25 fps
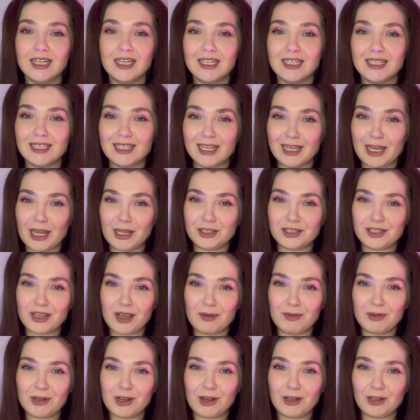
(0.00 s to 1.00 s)
Singing
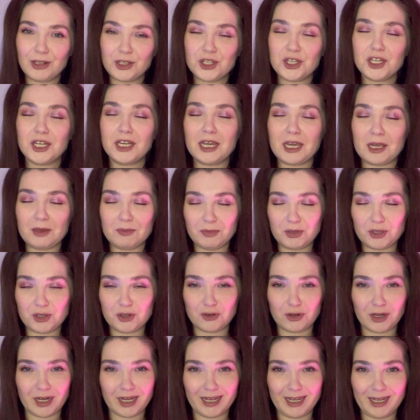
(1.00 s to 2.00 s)
terminology can be
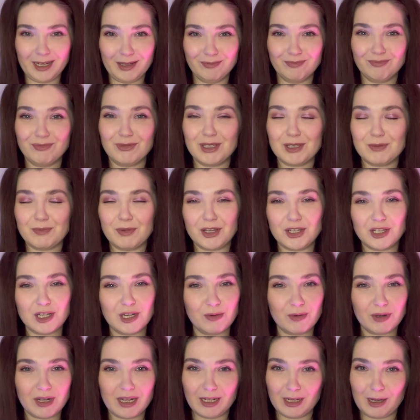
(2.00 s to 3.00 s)
tricky, especially
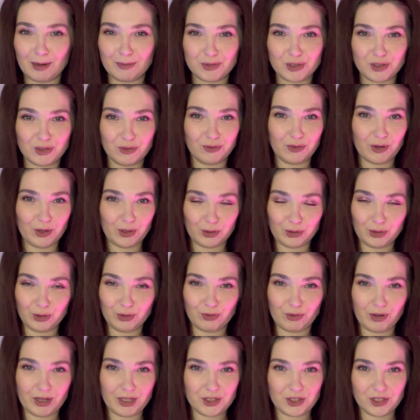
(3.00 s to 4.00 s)
when it comes to vocal
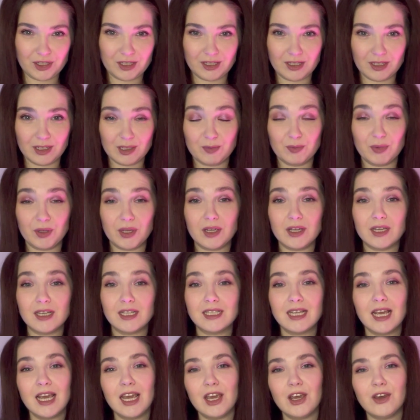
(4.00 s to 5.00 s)
registers,
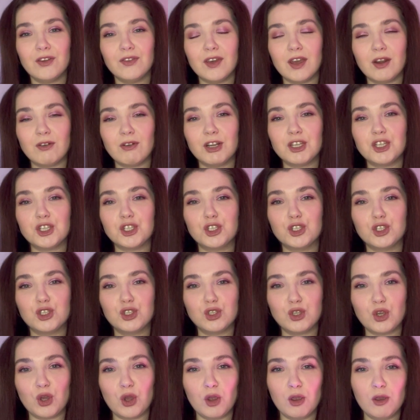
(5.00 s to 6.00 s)
because there are just
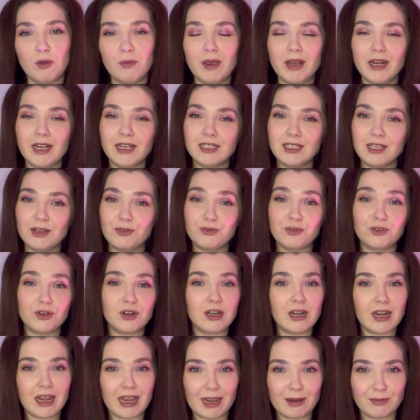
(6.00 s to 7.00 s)
so many
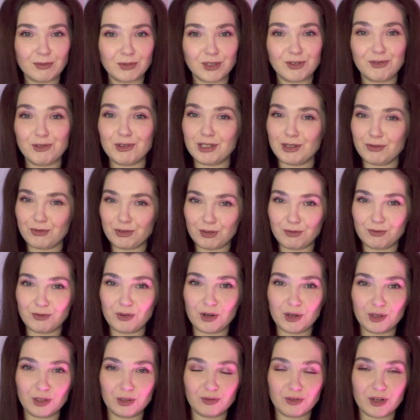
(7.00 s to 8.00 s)
different names for different
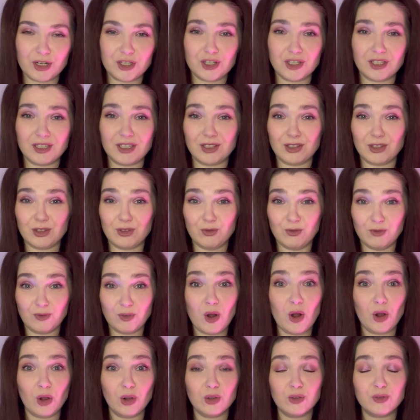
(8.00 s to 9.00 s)
vocal registers
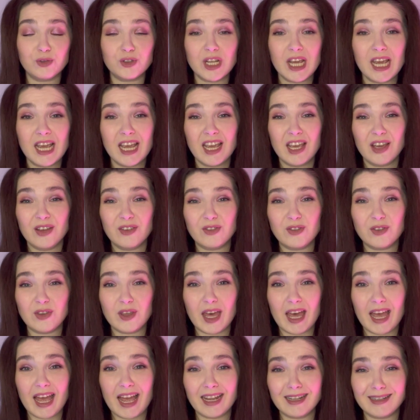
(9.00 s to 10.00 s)
involved
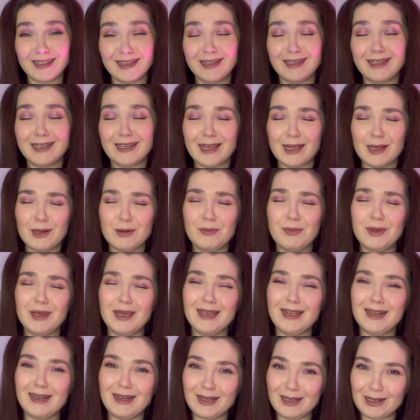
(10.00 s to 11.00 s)
that it can be
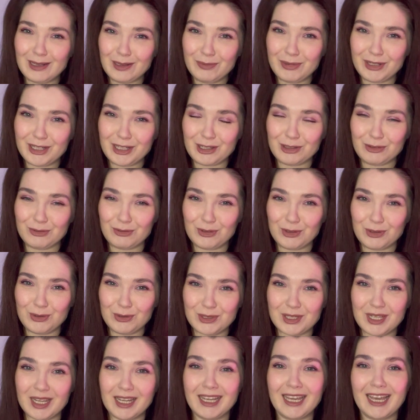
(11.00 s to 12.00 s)
a little bit
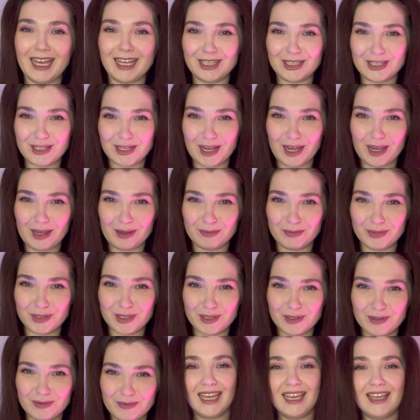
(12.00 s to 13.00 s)
confusing at
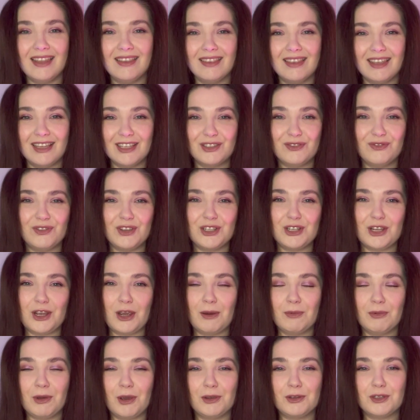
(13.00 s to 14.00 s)
times. In this video,
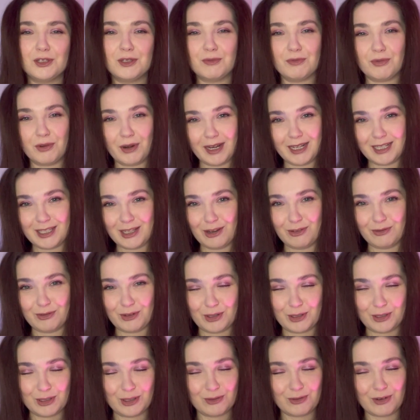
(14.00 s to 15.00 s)
I'm going to break down
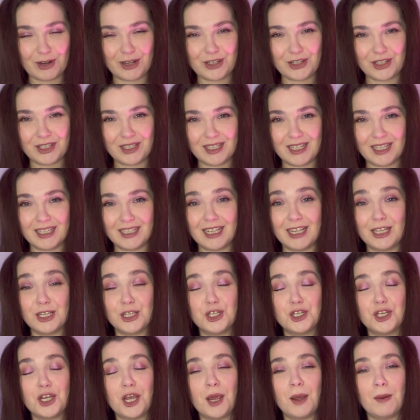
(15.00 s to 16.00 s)
vocal registers and
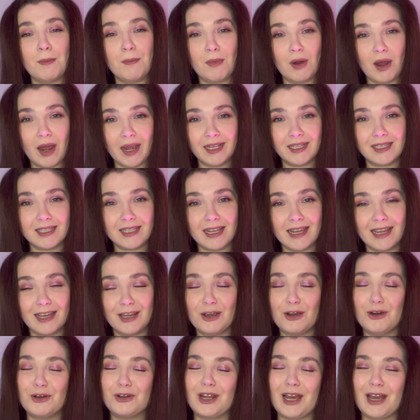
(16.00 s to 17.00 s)
share my
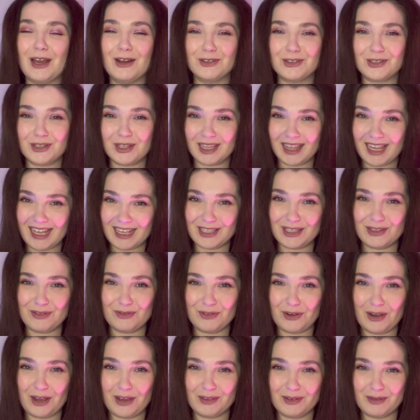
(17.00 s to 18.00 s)
take on how to
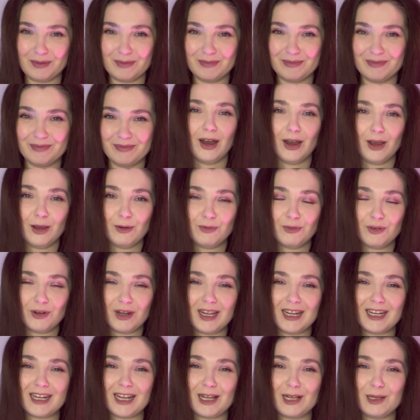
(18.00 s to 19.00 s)
classify them.
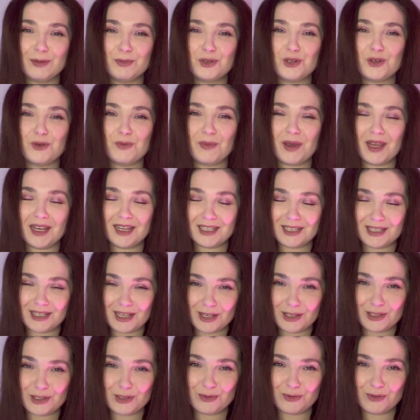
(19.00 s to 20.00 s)
Hopefully, it helps you make
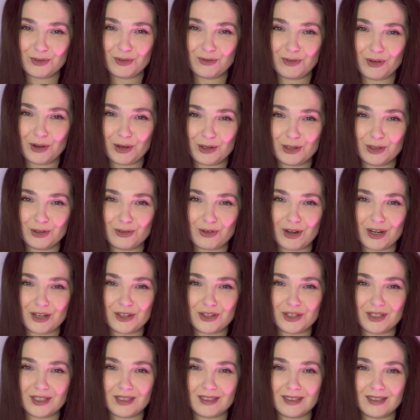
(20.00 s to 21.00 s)
sense of the vocal
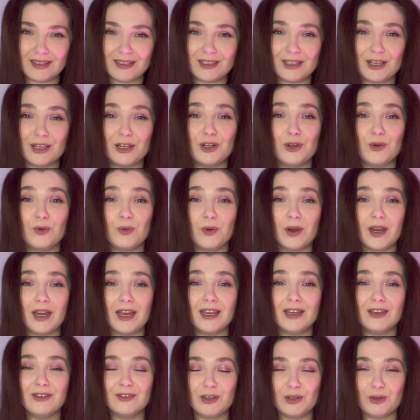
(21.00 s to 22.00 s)
registers in a
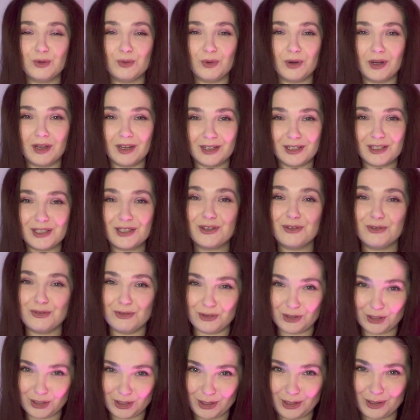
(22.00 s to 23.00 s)
way that works
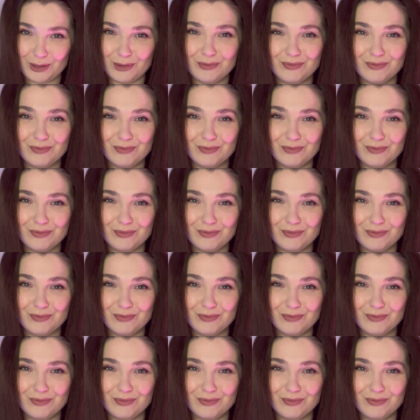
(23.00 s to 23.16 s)
for you.